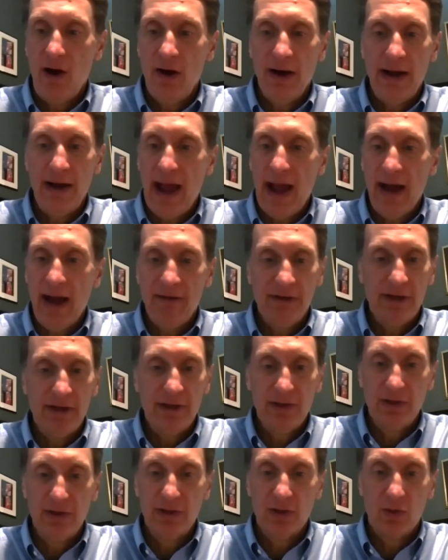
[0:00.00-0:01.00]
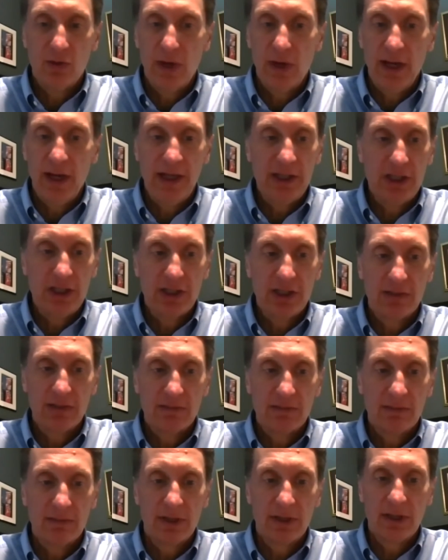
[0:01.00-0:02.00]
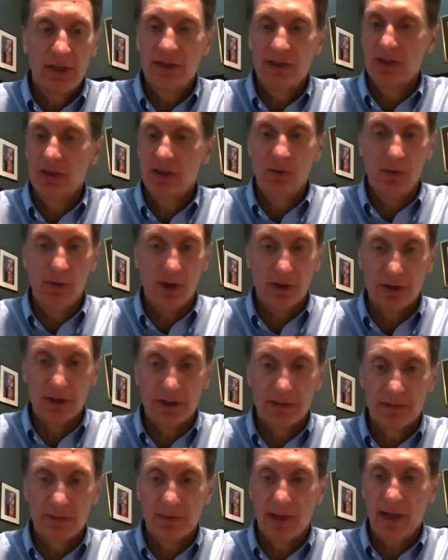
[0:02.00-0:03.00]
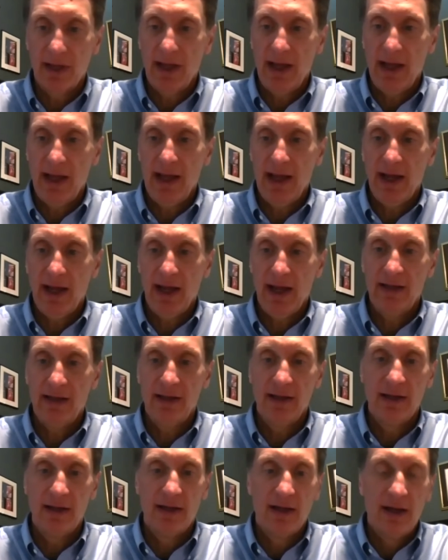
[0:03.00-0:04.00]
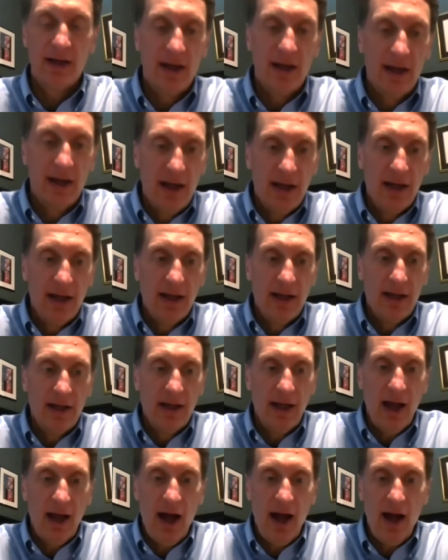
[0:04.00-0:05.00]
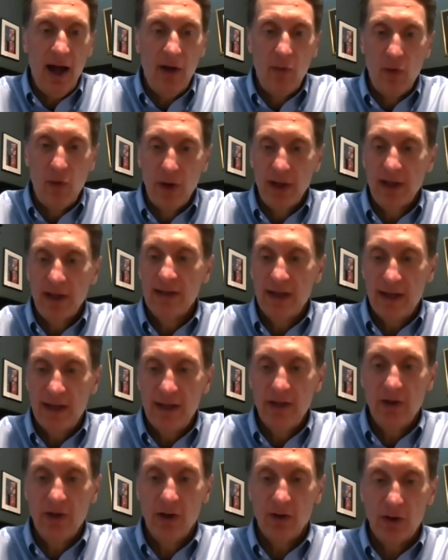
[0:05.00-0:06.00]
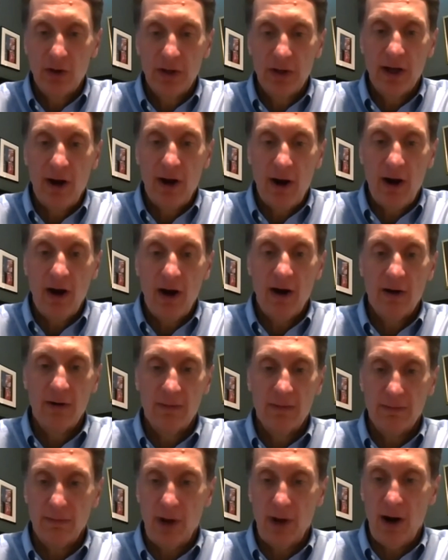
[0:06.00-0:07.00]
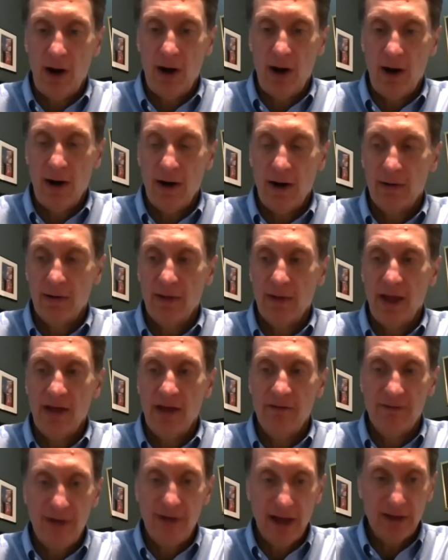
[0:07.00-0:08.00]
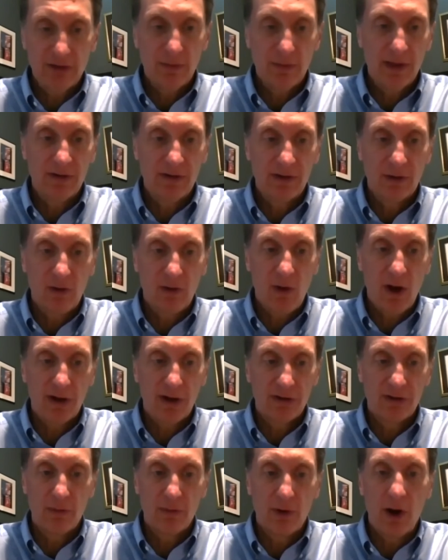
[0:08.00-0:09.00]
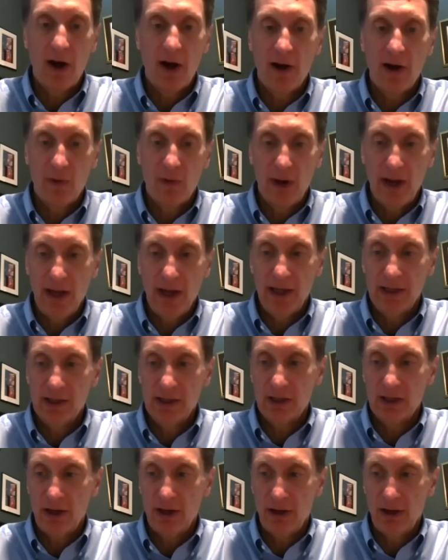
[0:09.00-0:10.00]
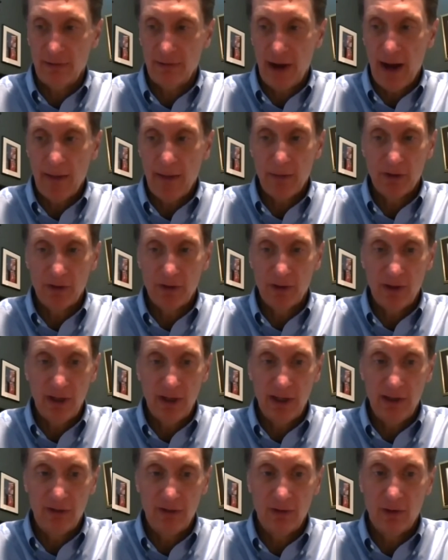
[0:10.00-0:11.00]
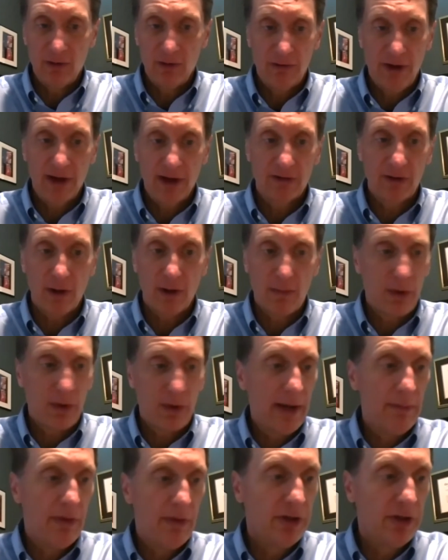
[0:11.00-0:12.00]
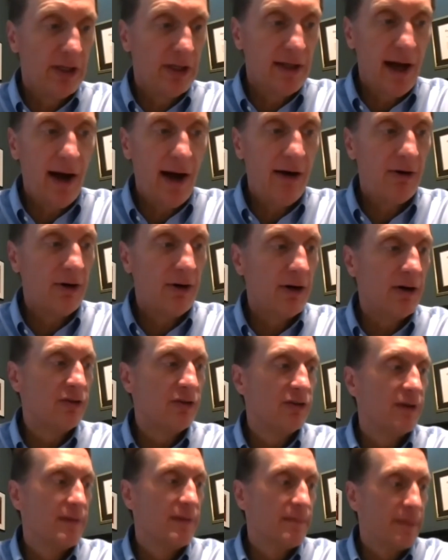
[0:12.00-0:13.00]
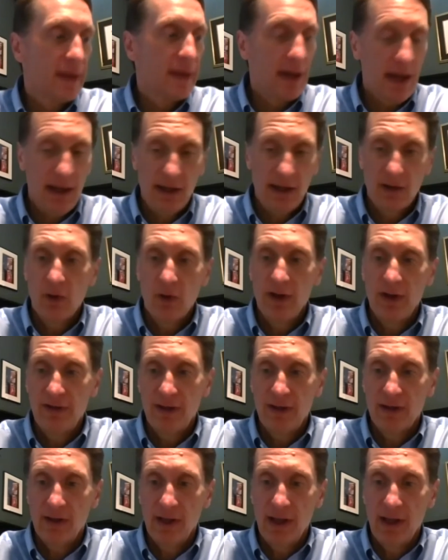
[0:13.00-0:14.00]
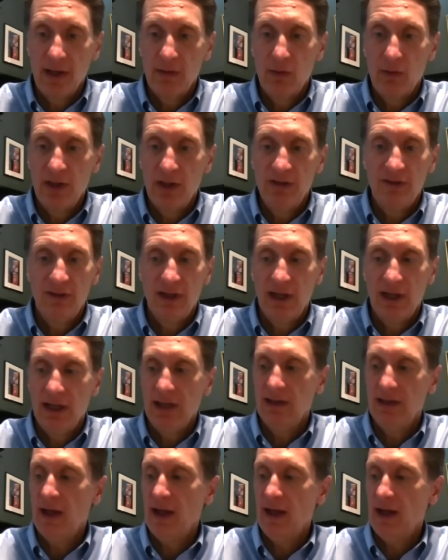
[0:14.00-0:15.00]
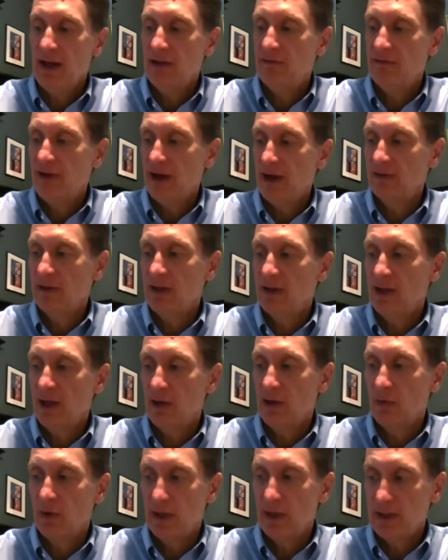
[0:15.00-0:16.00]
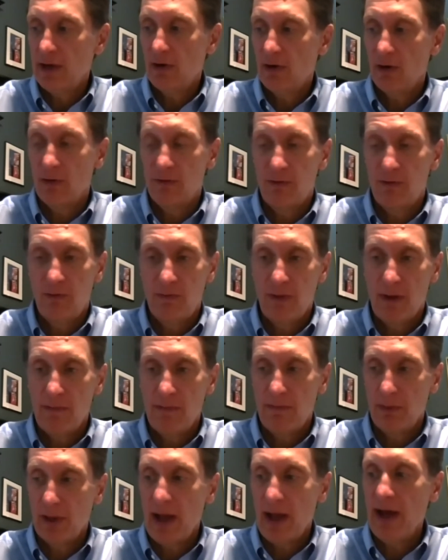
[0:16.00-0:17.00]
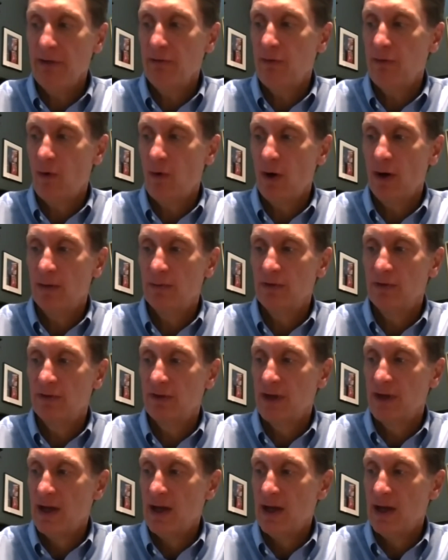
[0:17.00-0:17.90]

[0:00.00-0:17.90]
avenue to reach consumers. And we continue to look at our investments across the broad range of opportunities to invest our brand building dollars. And increasingly, we see that investing in retailer platforms